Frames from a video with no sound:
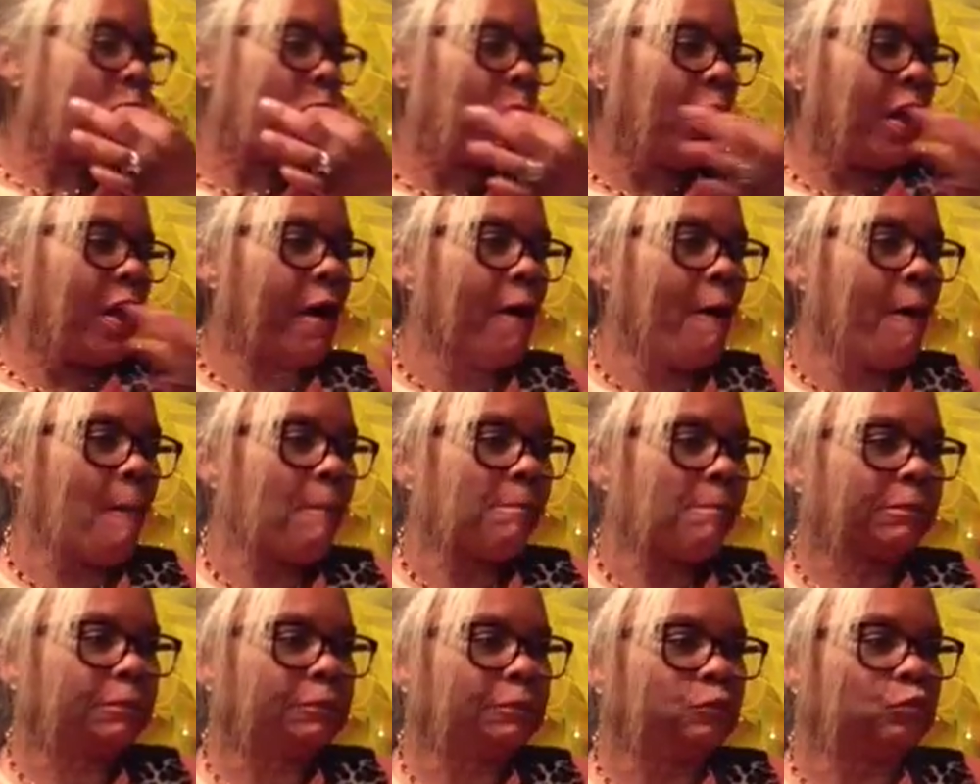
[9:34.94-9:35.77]
I
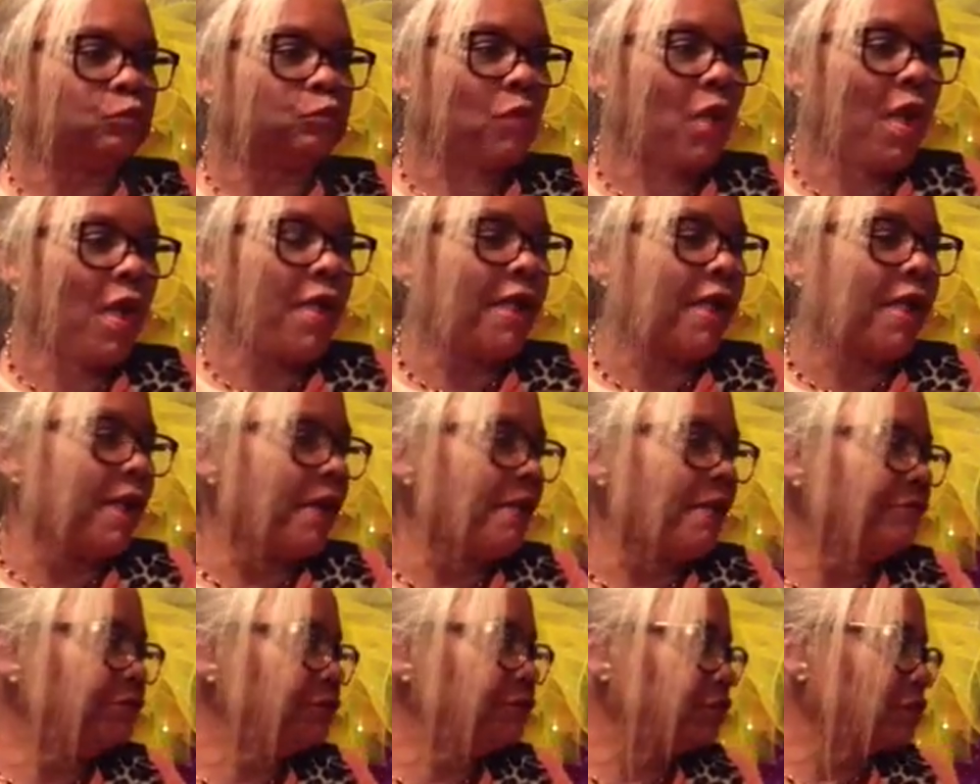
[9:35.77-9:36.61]

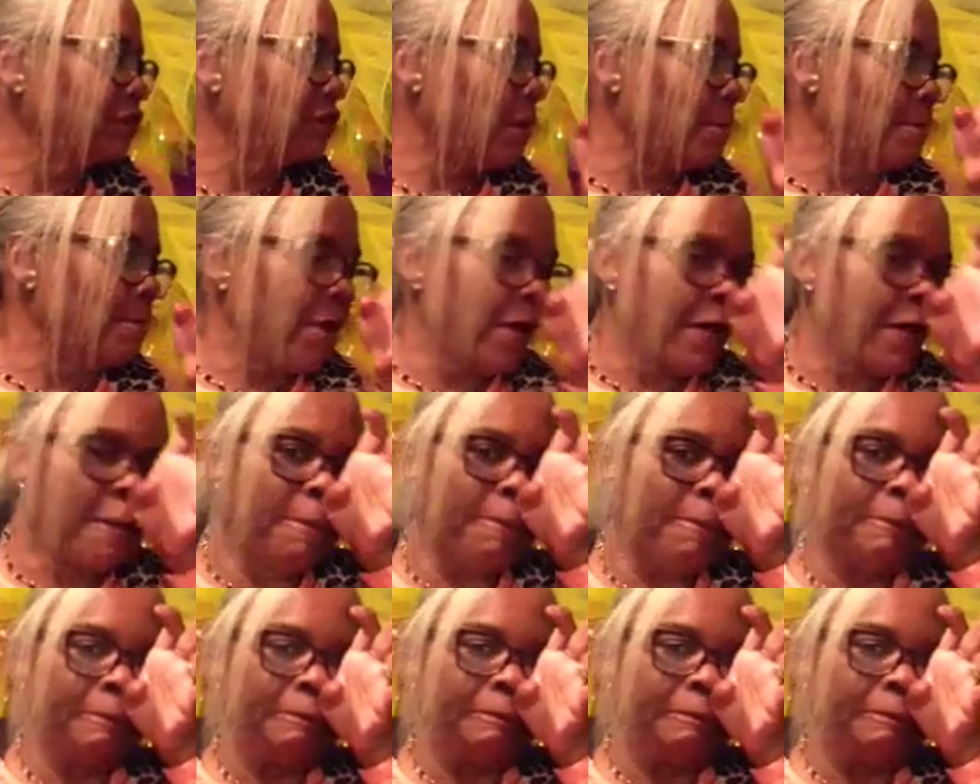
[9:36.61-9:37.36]
have some, let's